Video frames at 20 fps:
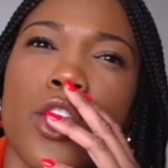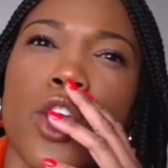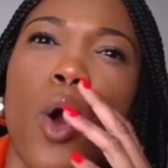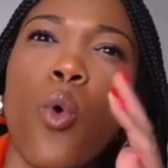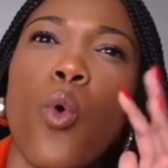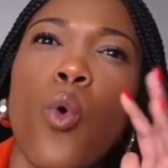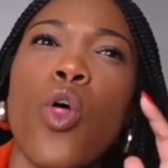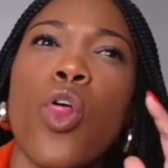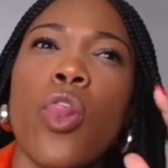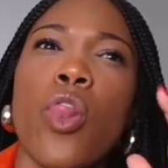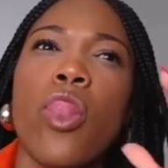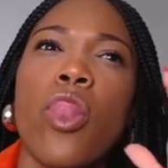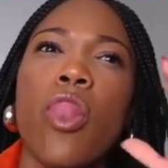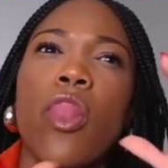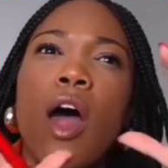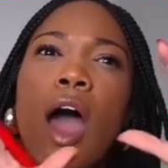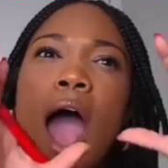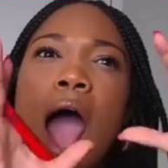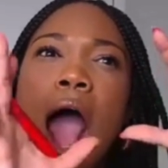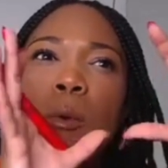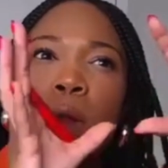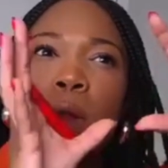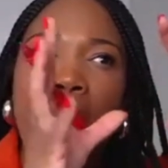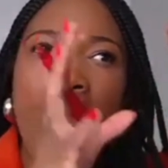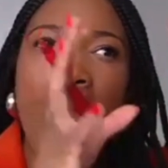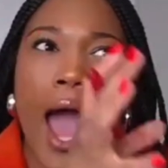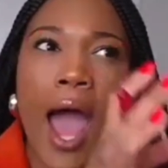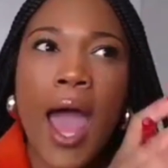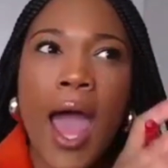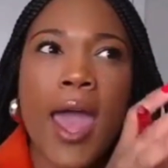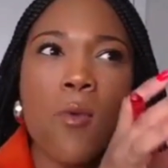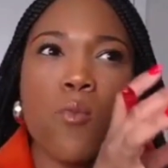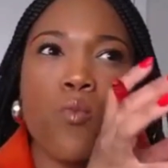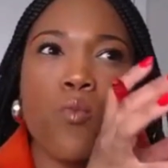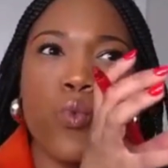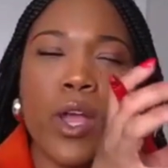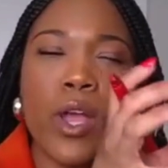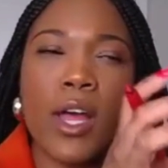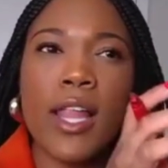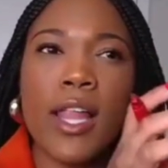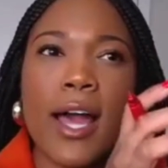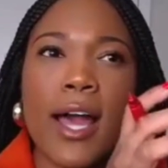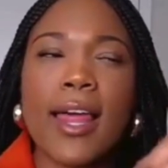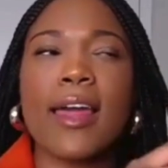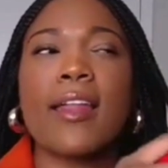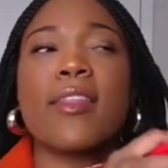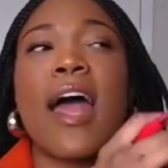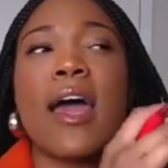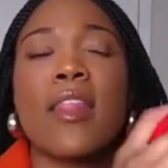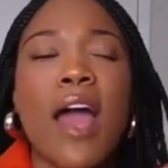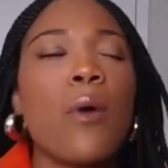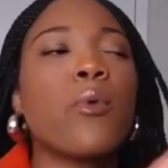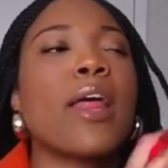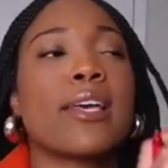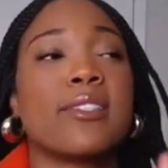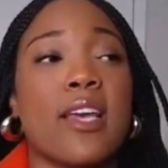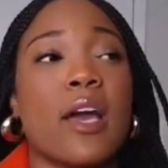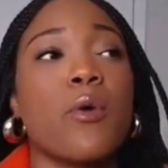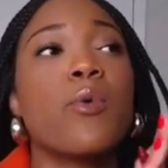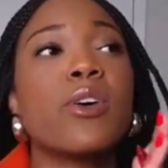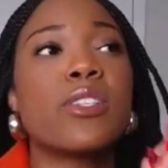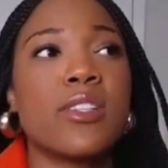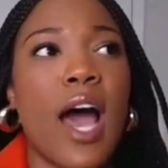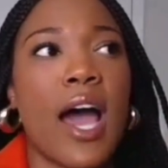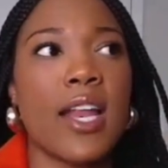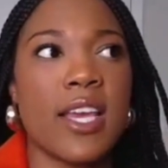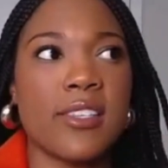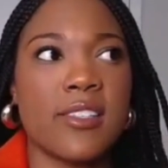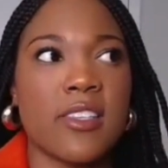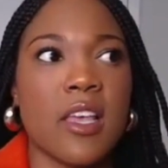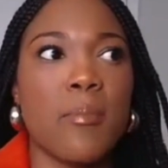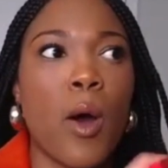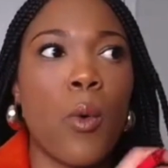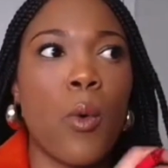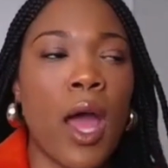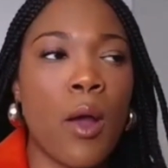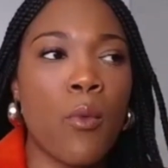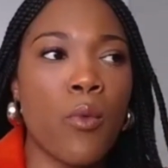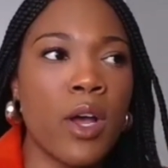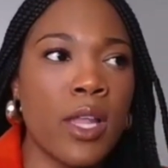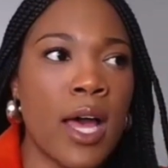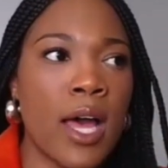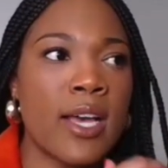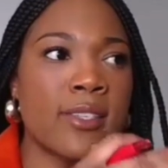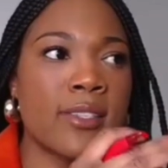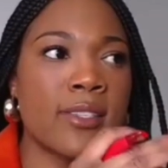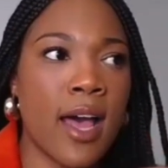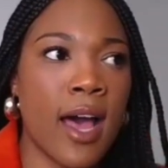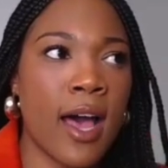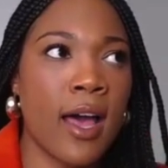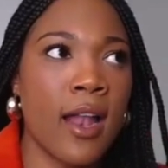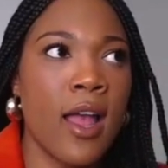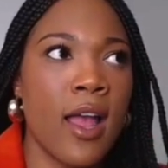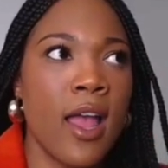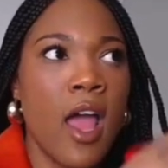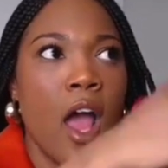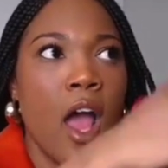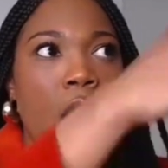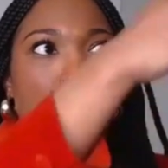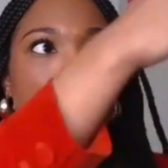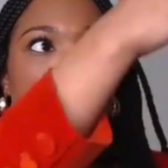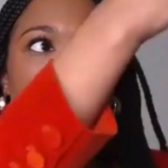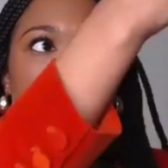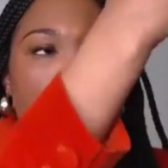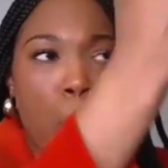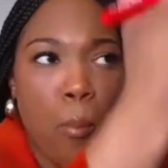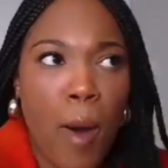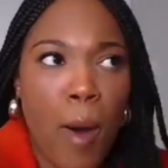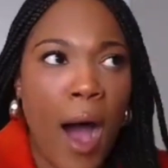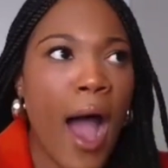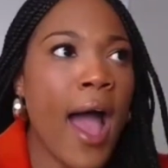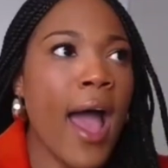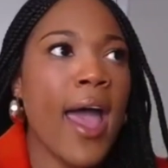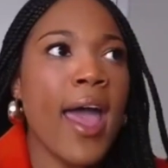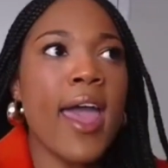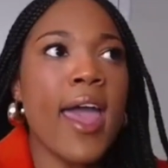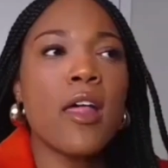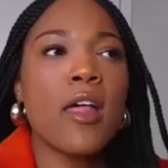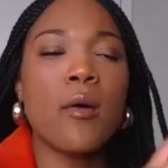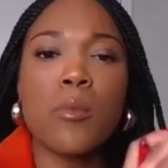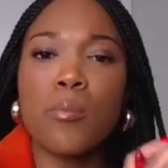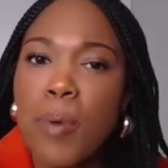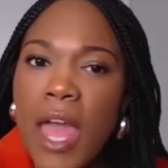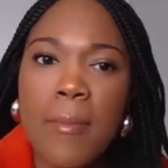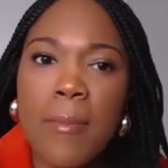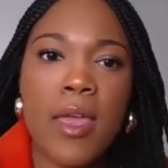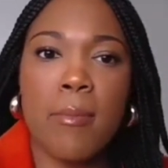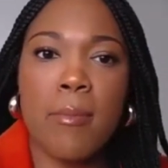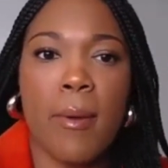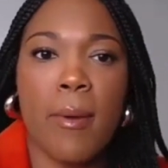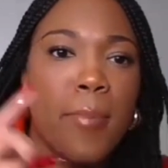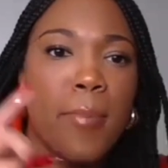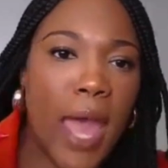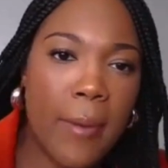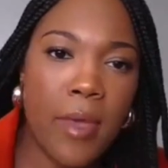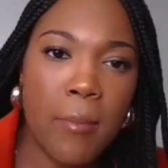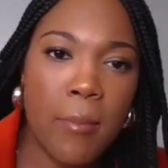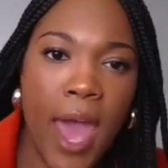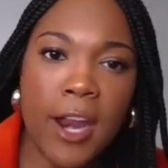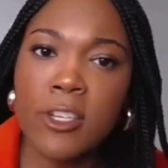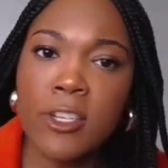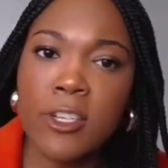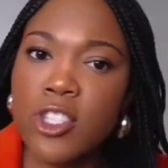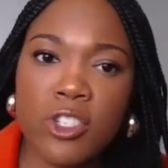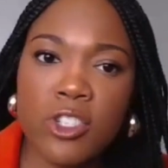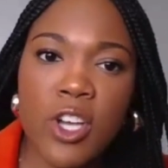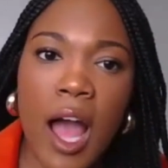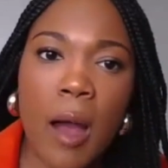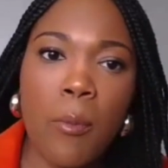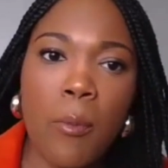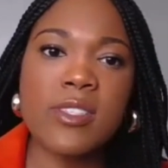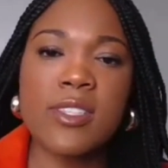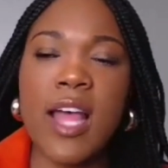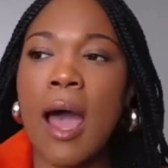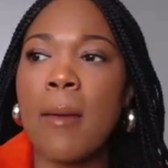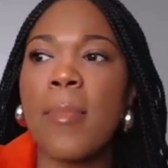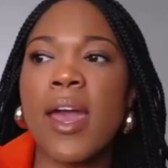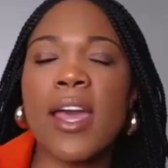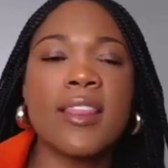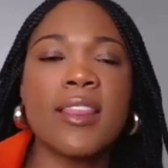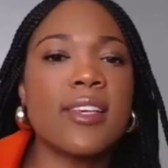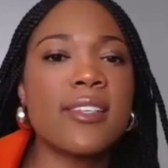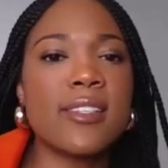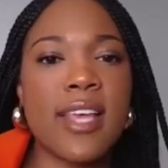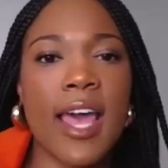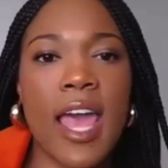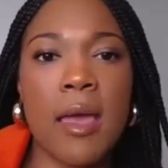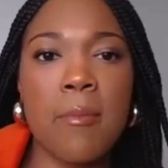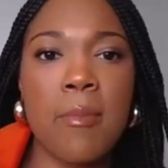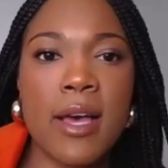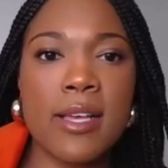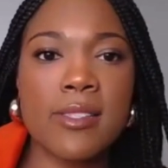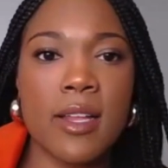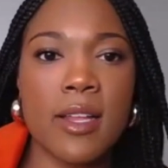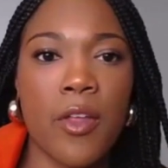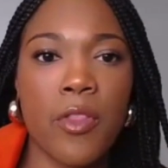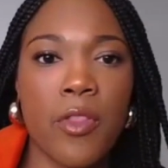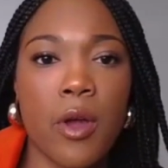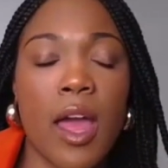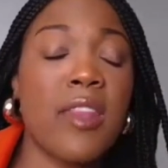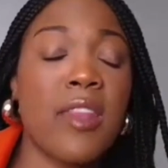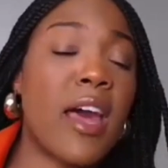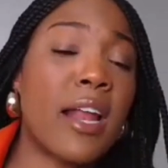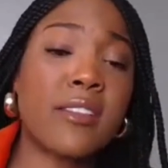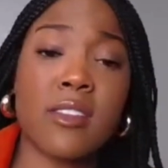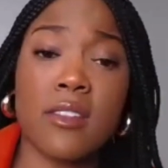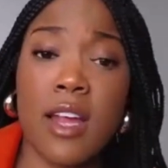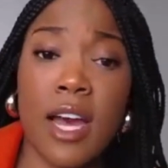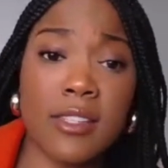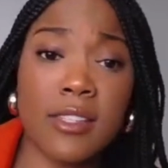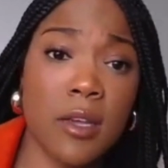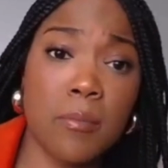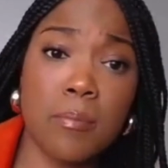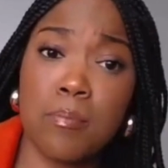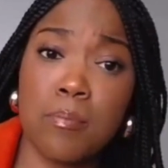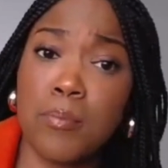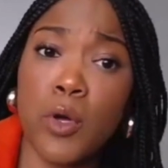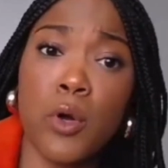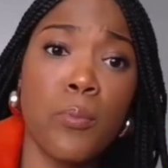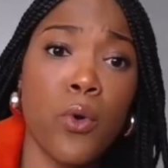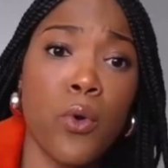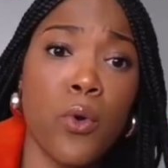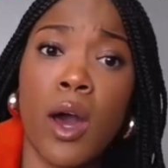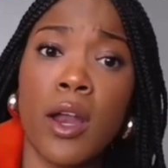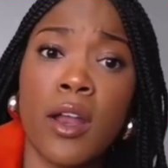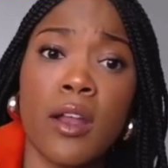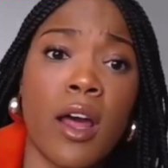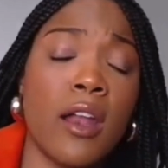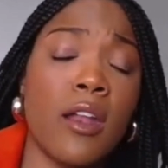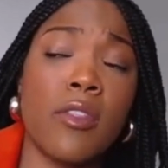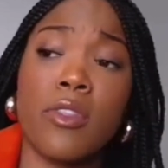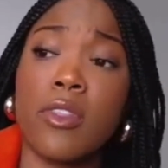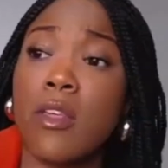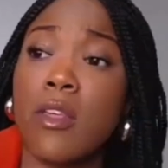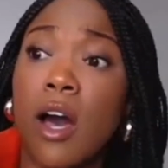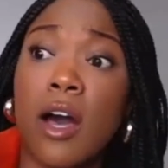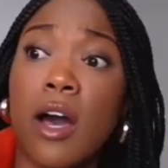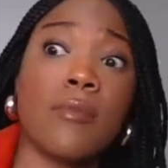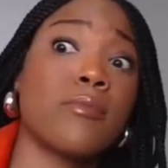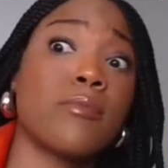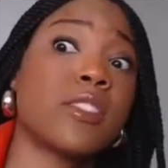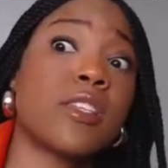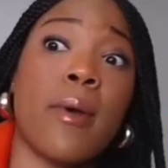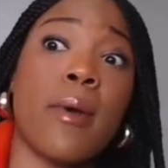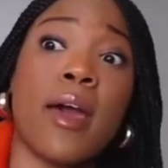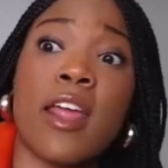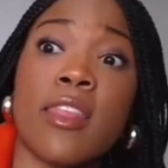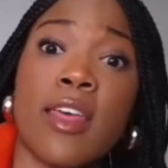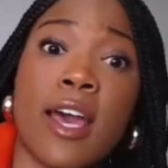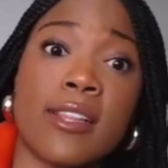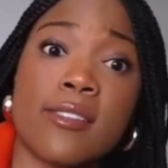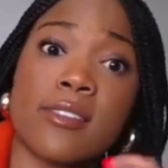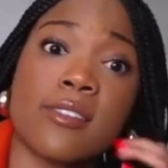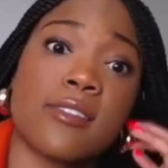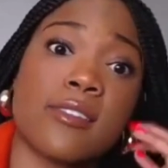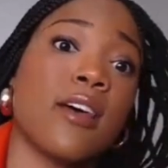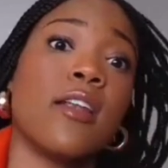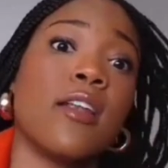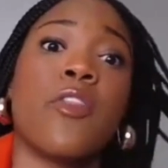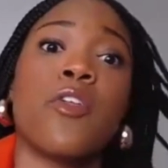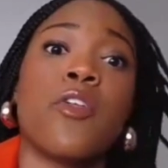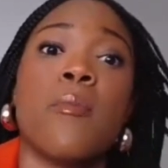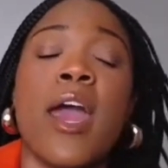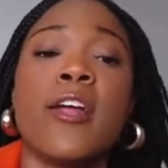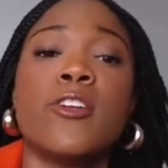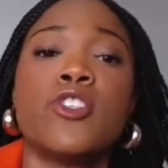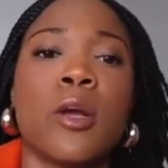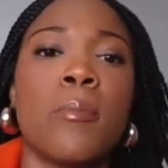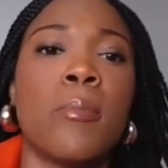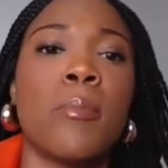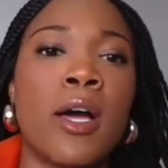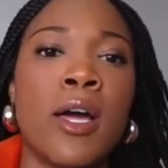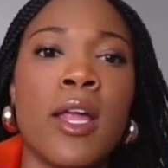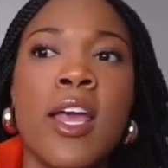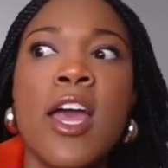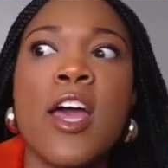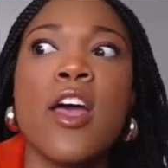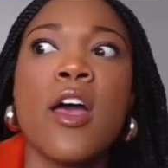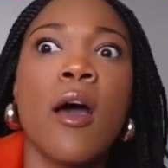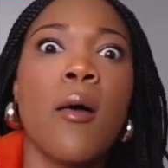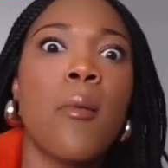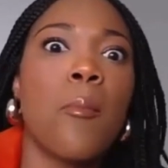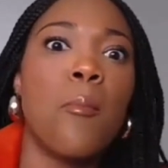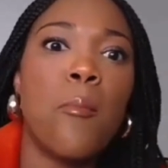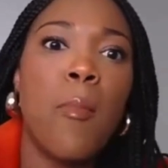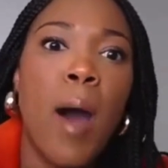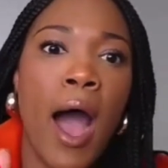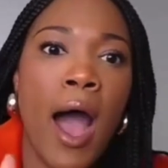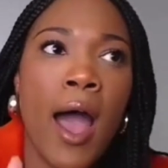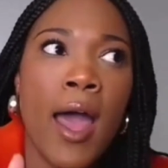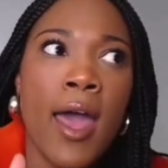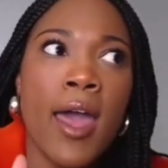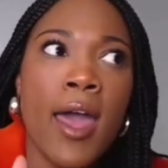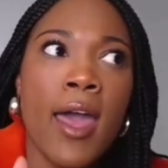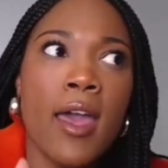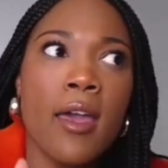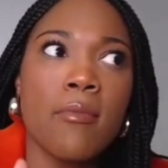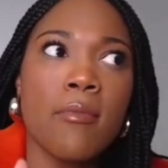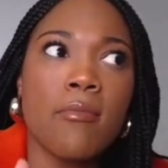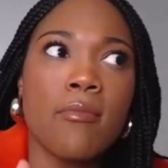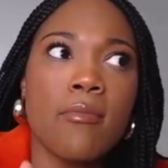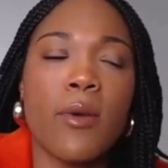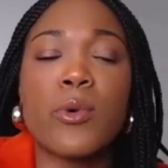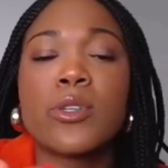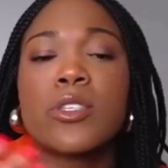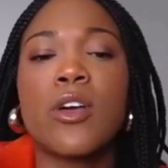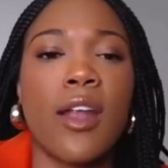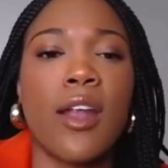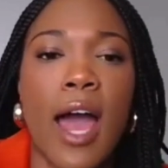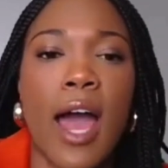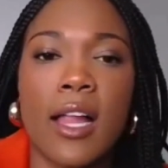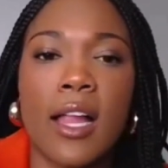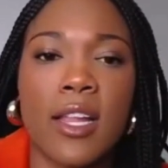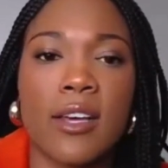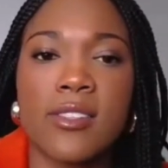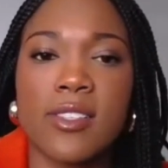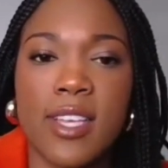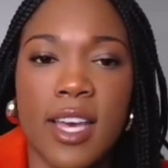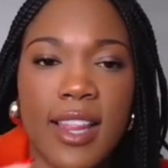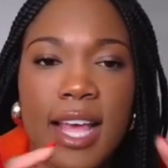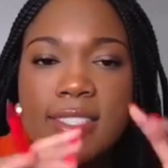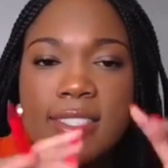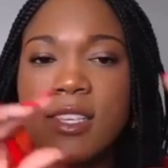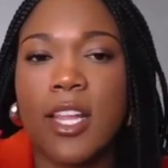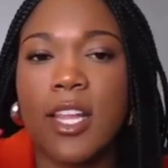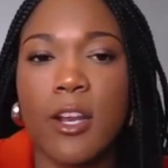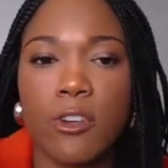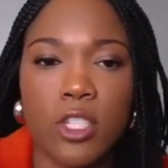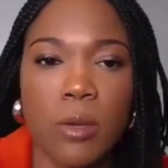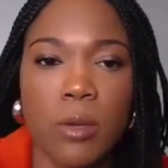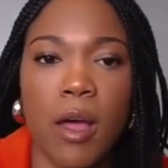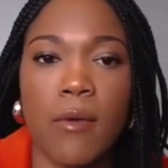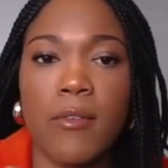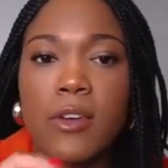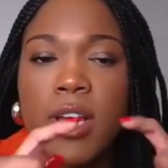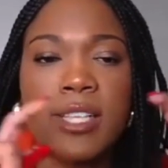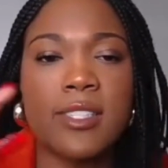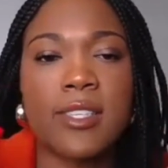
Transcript: you know, when I realized, like that, like I said, it was not easy, but when I realized that my baby manager job was not made the same as another, and not to poo-poo on somebody that's another manager, but it was called LL6. That's the leadership level.